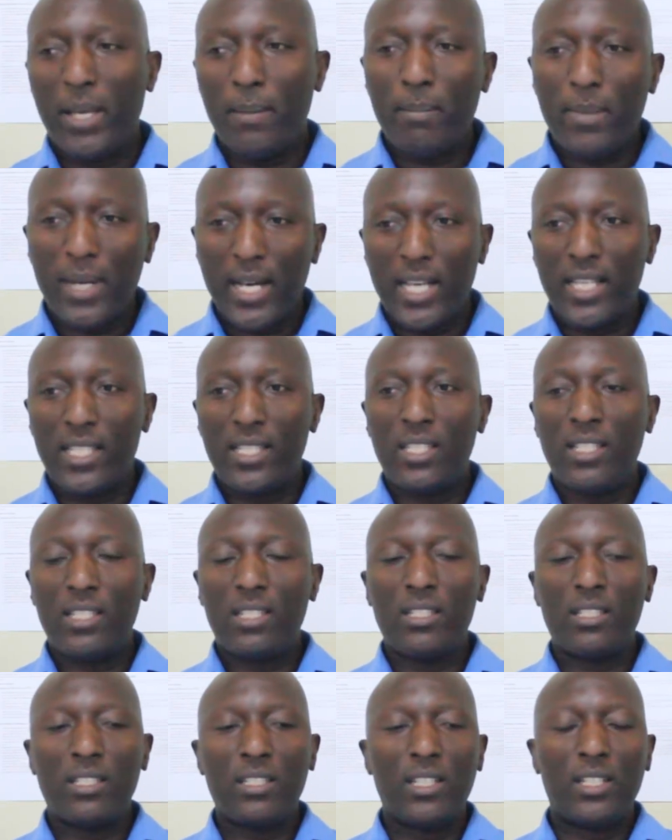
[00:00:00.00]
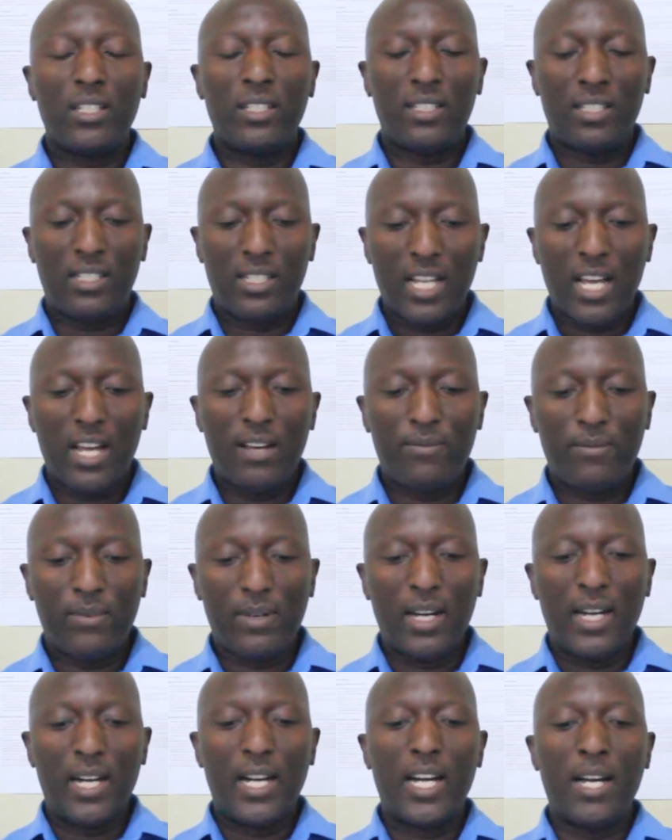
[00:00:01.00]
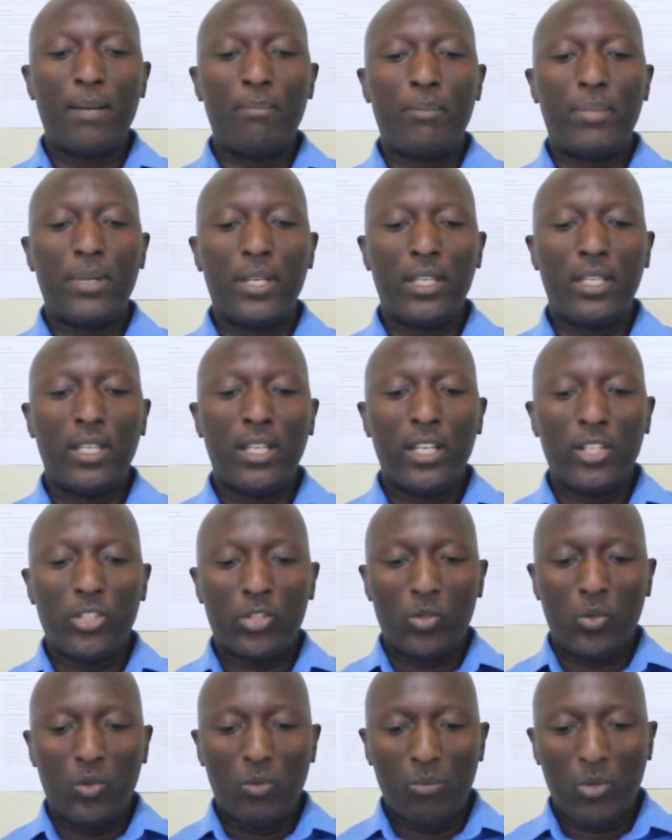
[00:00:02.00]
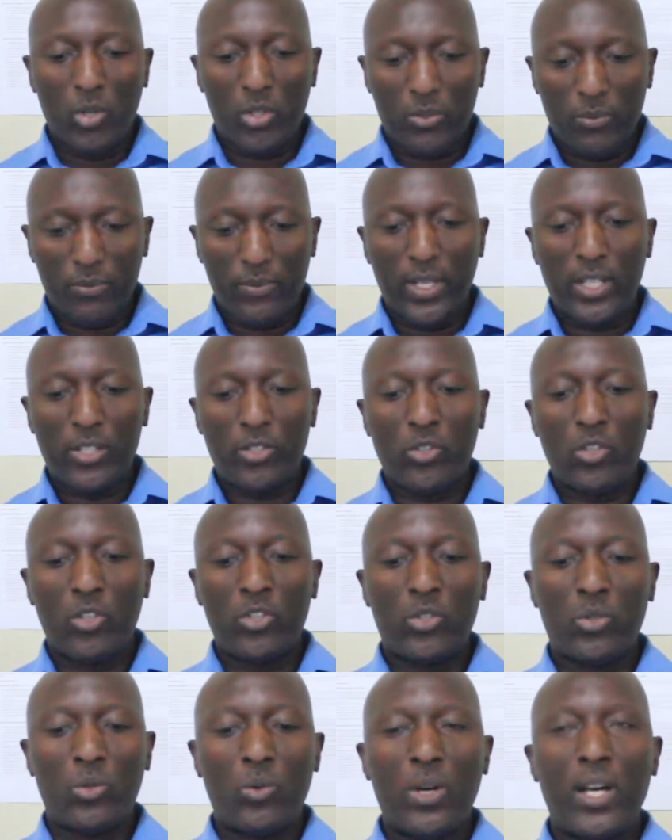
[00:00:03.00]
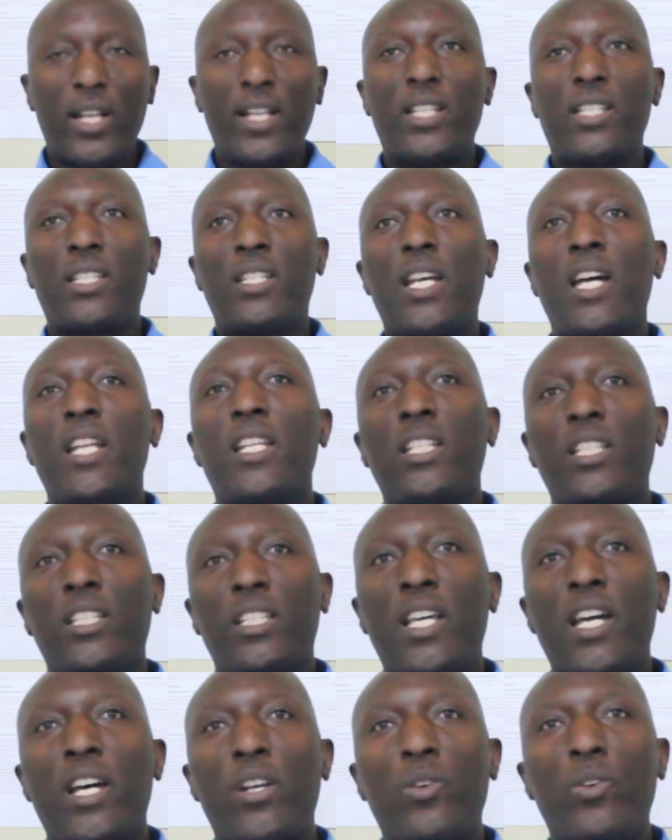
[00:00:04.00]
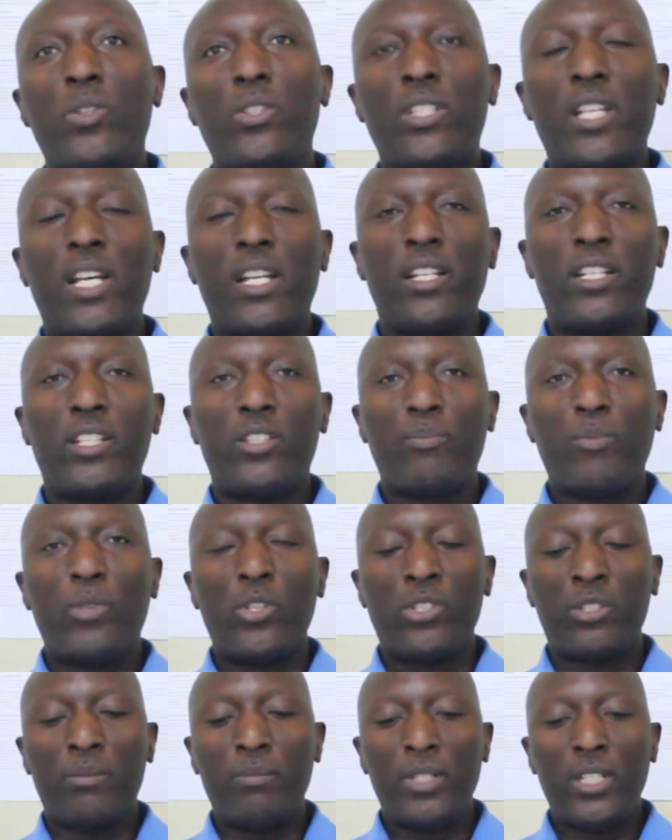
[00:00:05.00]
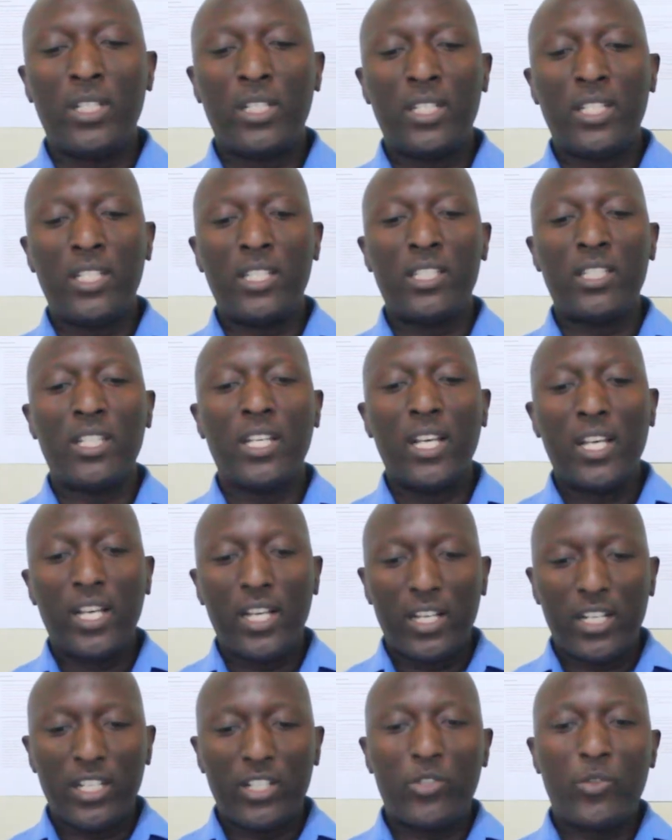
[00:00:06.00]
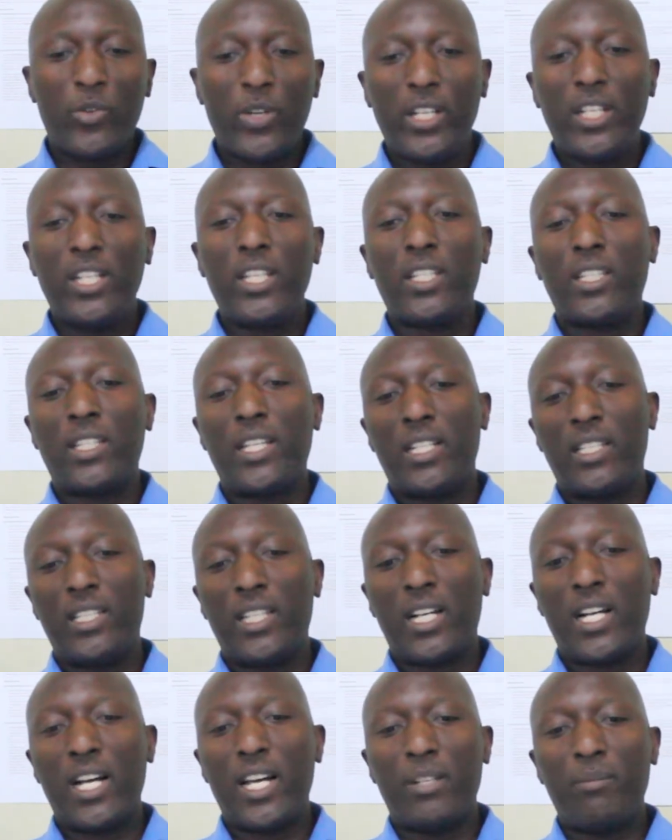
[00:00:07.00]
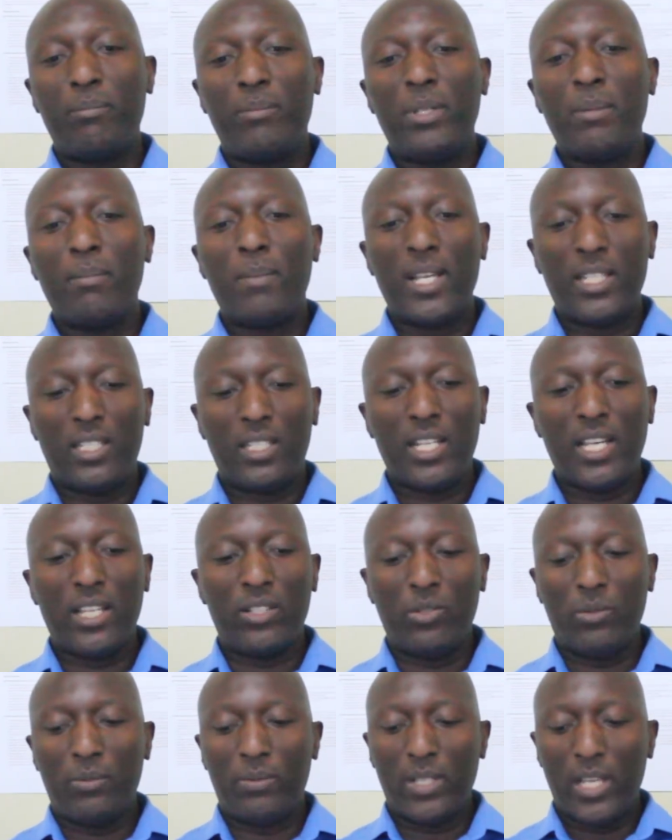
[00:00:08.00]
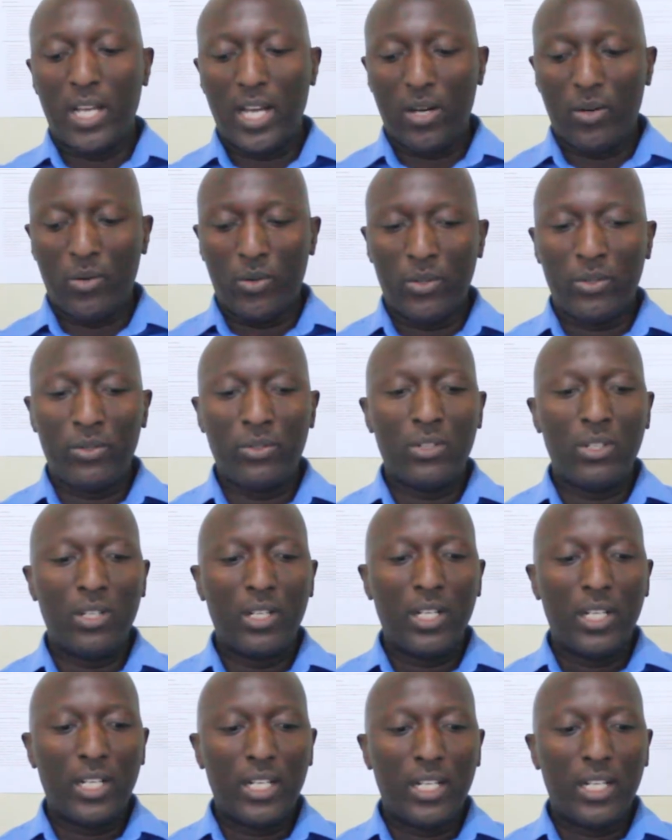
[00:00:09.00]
members, staff are happy through motivation, through understanding their roles and responsibilities, retraining that they can be masters of their own